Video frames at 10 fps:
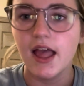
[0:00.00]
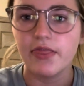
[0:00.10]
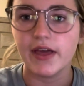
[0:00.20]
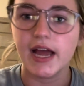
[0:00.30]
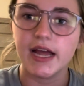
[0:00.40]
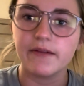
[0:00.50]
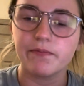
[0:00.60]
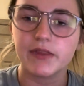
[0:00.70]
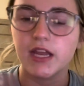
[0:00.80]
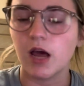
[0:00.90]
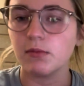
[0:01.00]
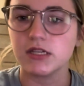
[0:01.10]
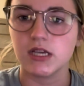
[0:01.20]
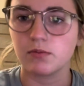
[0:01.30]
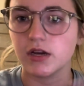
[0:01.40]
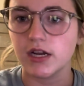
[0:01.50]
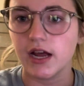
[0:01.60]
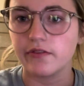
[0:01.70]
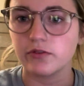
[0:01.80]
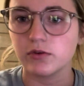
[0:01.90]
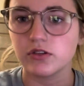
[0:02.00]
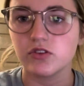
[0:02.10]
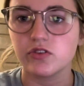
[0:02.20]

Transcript: that cannot be separated afterwards.